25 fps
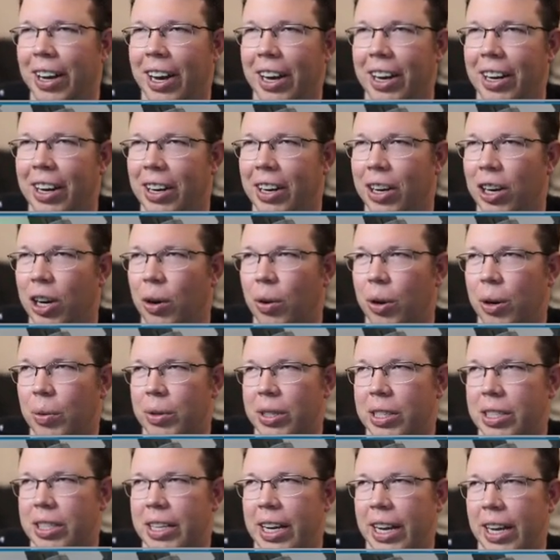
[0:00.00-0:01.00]
my guy didn't know he
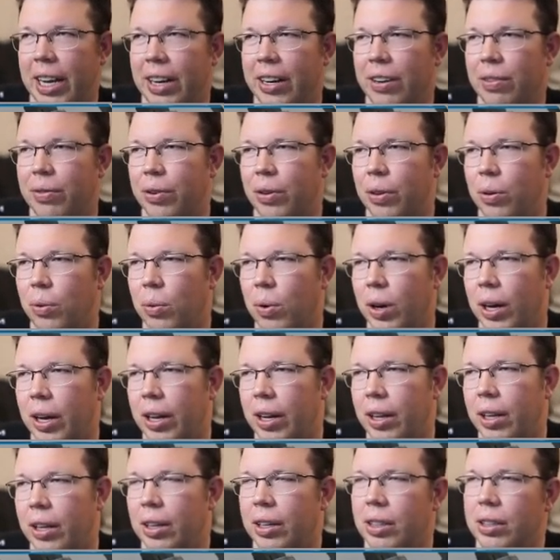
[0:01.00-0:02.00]
was dead for a
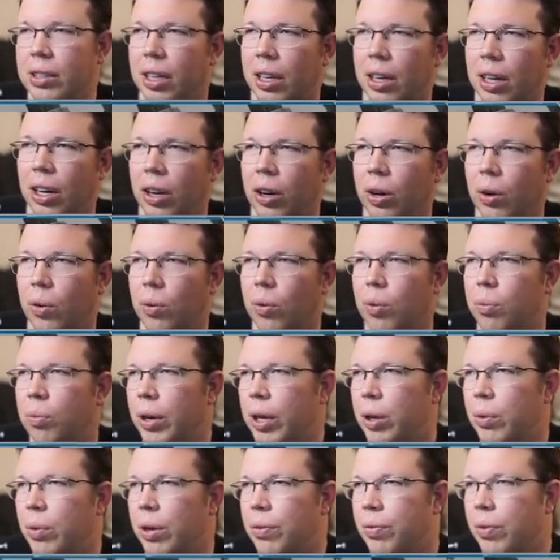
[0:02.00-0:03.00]
while. He's like, oh,
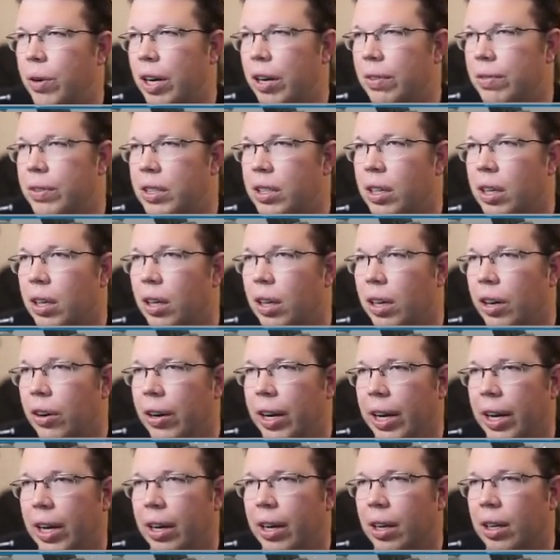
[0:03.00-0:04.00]
by the way, Fives,
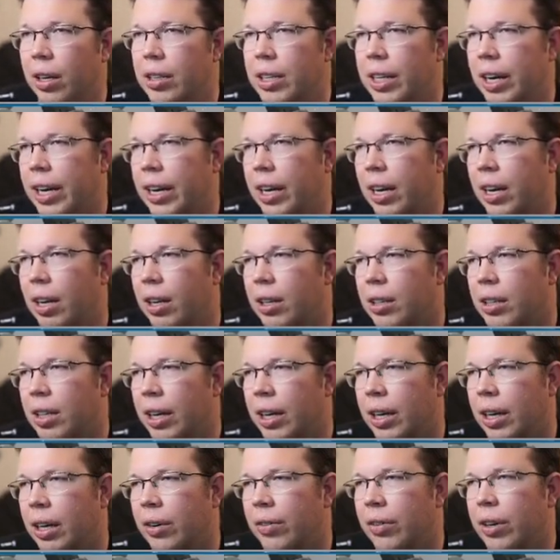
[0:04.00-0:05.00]
you're dead. Tag,
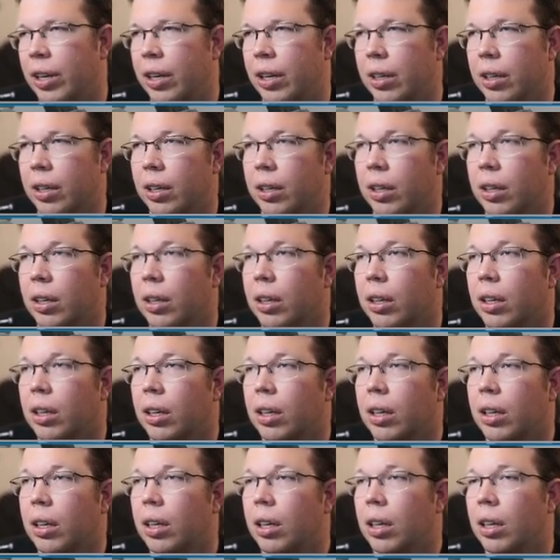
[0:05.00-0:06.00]
tag your it.
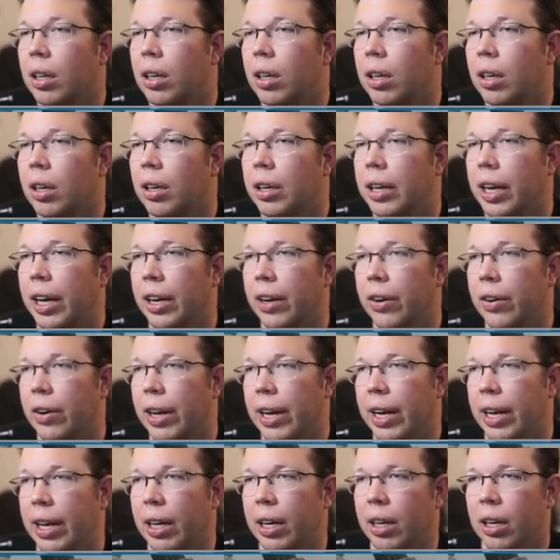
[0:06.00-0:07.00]
Tag you're
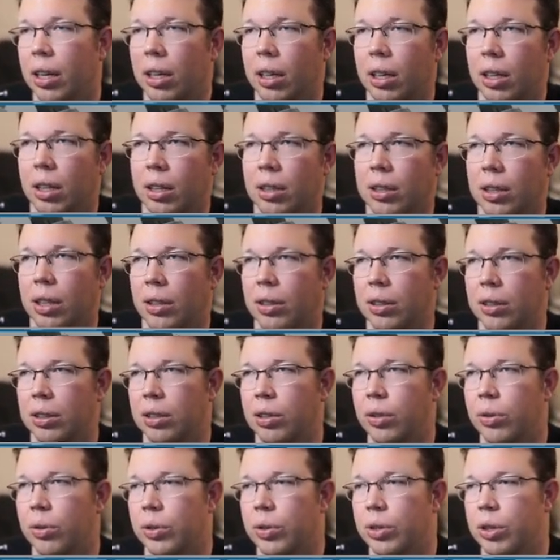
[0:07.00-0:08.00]
dead.
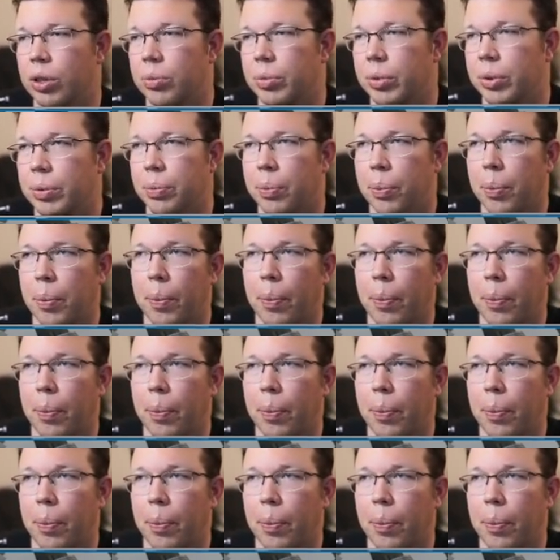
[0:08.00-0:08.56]
Sounds gruesome.